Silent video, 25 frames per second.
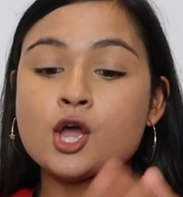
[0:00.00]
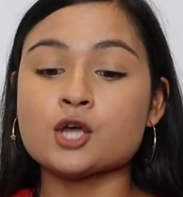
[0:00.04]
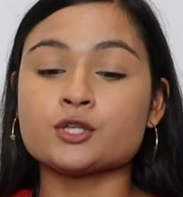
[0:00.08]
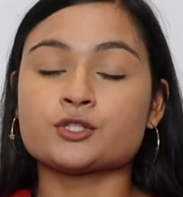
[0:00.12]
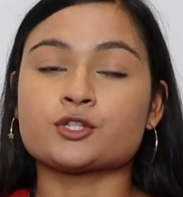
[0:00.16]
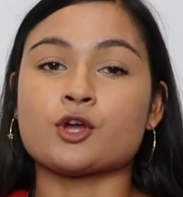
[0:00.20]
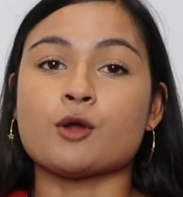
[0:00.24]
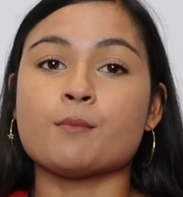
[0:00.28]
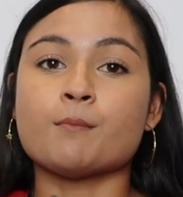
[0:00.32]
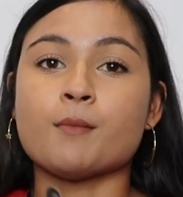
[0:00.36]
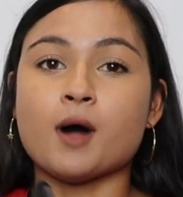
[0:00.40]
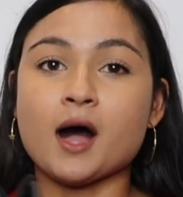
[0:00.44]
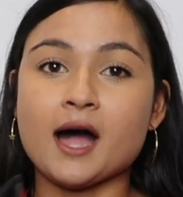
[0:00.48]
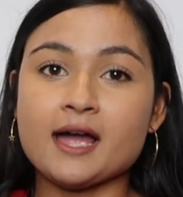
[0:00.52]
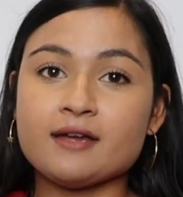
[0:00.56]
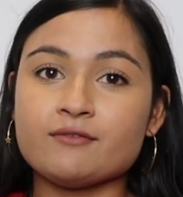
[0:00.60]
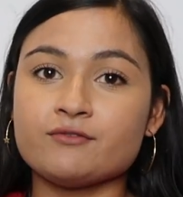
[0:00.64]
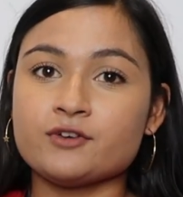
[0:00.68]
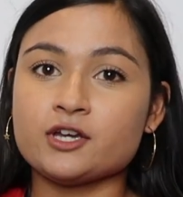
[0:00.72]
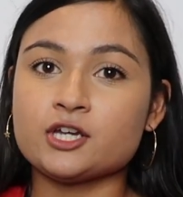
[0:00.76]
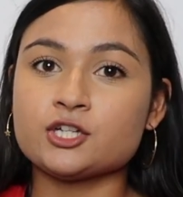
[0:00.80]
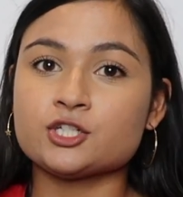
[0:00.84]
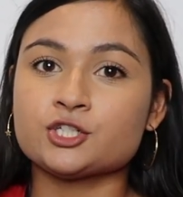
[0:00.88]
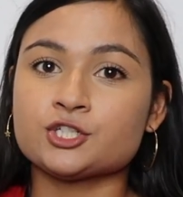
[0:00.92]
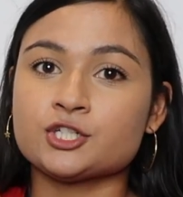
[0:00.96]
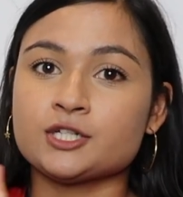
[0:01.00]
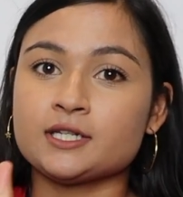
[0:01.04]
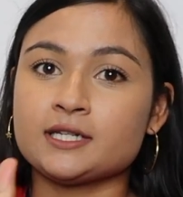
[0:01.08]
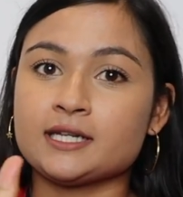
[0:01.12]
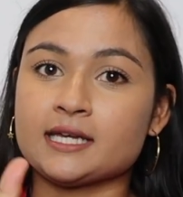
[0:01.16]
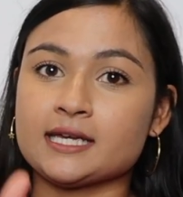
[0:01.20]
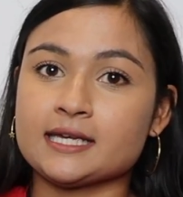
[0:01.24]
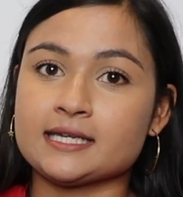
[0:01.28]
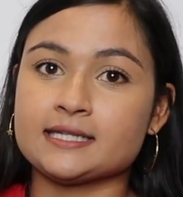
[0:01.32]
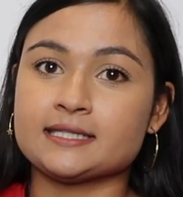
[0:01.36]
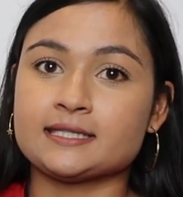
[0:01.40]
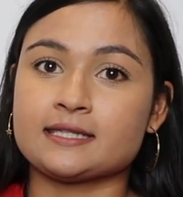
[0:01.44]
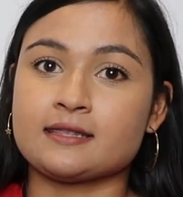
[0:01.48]
So my version
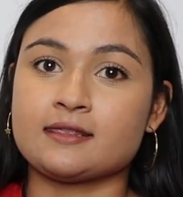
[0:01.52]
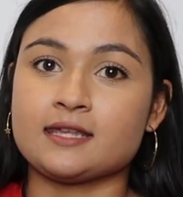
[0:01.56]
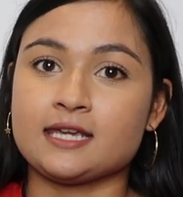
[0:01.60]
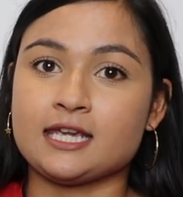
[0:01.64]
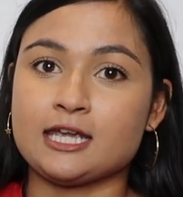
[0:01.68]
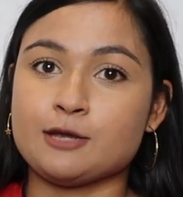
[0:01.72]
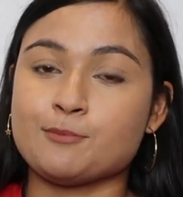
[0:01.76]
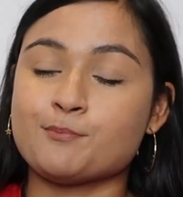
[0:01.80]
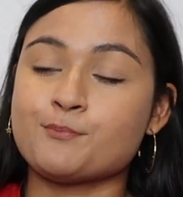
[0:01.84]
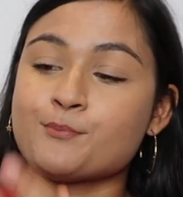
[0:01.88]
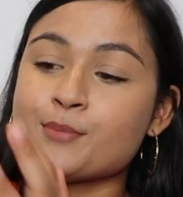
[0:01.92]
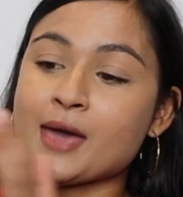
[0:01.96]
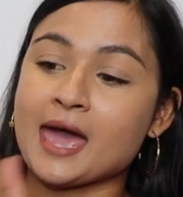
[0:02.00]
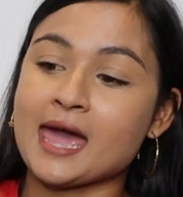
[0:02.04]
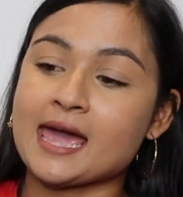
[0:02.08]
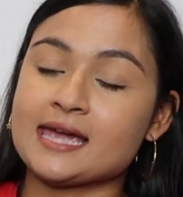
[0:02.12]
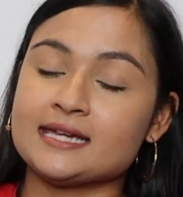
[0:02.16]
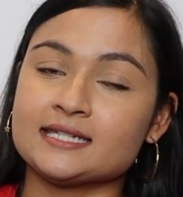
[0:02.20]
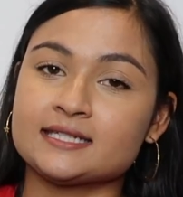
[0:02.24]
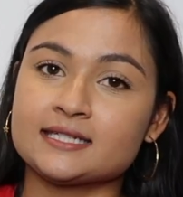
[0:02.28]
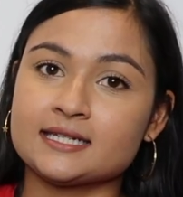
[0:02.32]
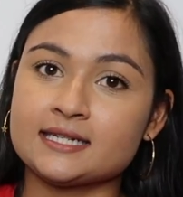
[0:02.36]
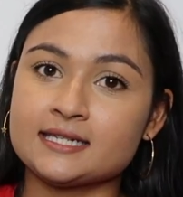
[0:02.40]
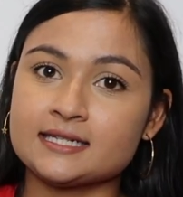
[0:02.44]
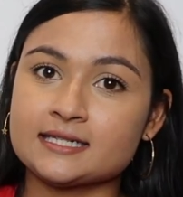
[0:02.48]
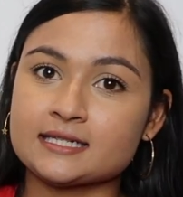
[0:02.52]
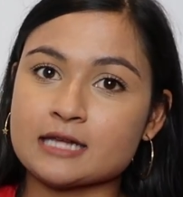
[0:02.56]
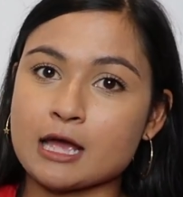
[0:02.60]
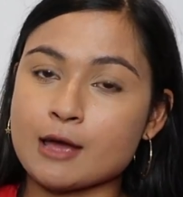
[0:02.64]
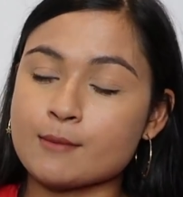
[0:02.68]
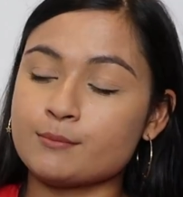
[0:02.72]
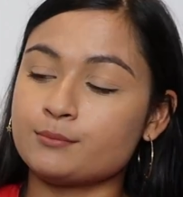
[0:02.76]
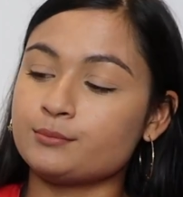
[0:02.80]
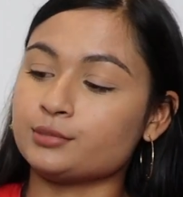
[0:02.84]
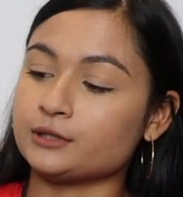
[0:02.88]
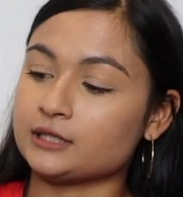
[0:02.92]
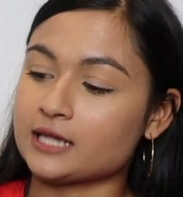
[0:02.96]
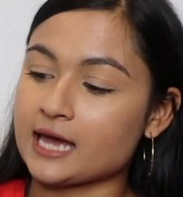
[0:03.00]
is the patent
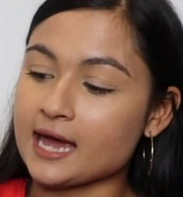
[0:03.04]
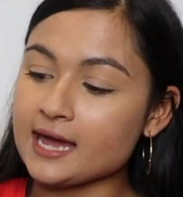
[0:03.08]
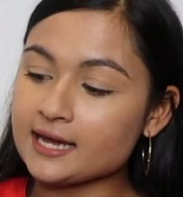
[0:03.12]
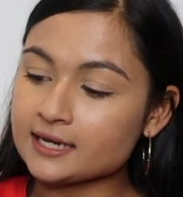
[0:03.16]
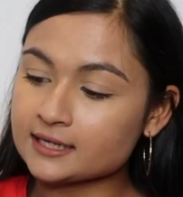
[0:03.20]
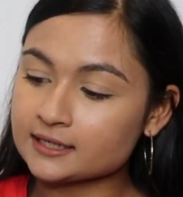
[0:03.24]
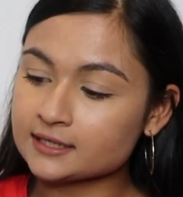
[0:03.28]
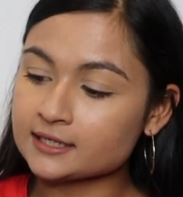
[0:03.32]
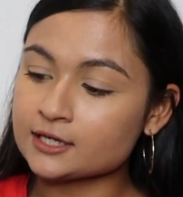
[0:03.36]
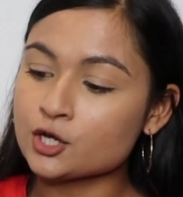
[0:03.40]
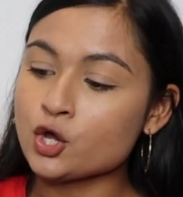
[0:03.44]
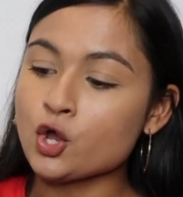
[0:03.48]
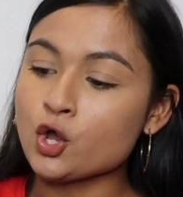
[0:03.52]
black